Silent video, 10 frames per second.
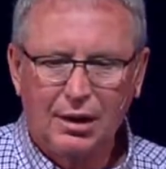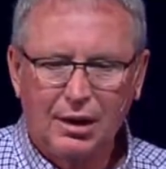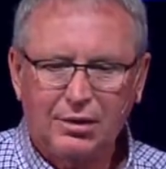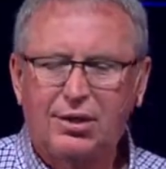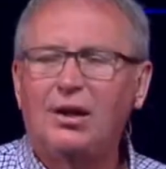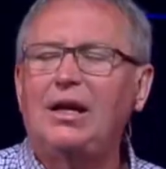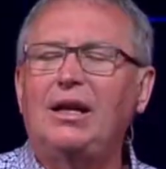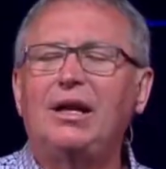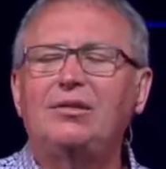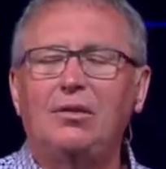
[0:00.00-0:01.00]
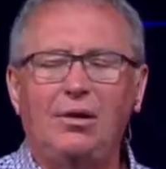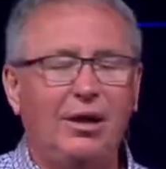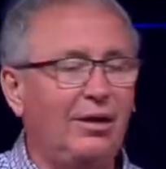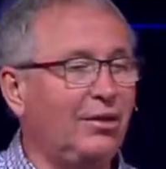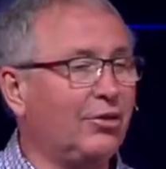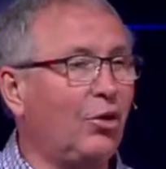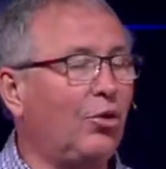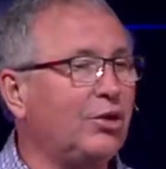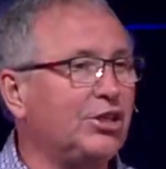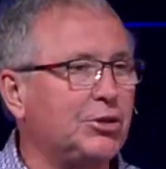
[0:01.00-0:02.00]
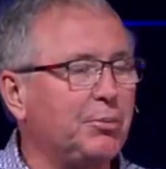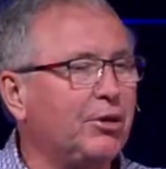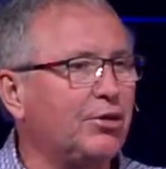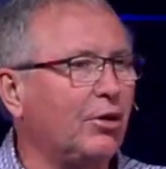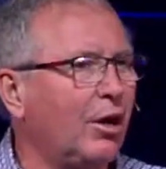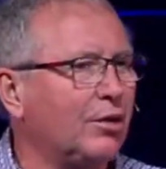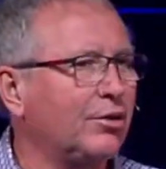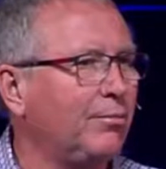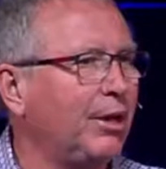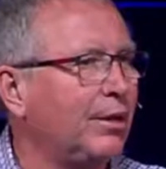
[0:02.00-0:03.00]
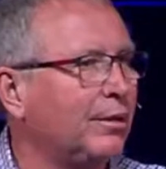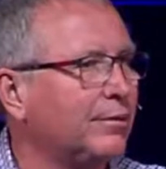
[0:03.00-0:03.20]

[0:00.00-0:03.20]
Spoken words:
until I let the Holy Spirit talk to me,